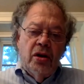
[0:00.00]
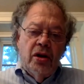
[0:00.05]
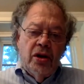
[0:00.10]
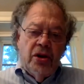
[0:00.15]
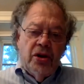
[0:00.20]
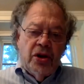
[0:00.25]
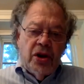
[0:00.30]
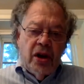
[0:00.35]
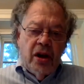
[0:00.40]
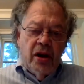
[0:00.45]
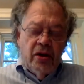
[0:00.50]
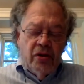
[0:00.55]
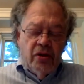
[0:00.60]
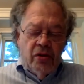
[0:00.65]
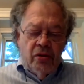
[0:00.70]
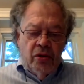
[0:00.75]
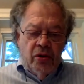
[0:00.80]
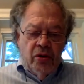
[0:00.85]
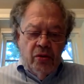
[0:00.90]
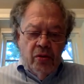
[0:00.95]
It's
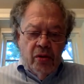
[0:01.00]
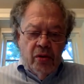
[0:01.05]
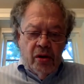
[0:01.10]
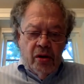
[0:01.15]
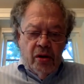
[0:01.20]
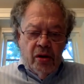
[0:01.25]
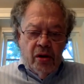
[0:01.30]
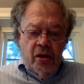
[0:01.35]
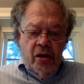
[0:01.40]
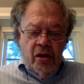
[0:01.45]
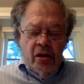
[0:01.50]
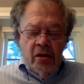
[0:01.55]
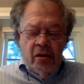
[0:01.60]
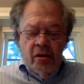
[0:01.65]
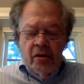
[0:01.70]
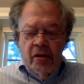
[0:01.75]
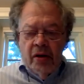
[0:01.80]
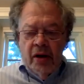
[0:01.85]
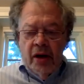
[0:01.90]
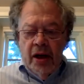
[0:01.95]
scheduled to
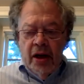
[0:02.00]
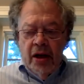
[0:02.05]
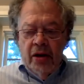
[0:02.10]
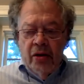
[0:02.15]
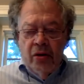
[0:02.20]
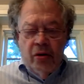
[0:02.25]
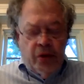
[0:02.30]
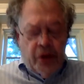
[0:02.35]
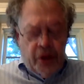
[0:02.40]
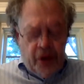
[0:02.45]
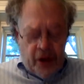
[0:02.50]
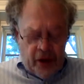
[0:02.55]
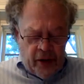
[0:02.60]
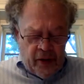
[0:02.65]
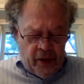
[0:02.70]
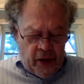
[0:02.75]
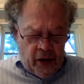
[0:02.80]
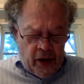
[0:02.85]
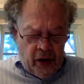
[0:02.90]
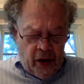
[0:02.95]
occur in North
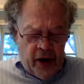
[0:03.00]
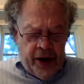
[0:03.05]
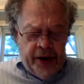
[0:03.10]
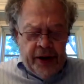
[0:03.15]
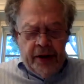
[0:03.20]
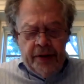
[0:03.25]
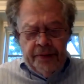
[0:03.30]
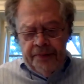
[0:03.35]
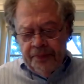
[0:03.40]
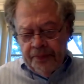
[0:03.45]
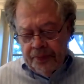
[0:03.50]
Carolina.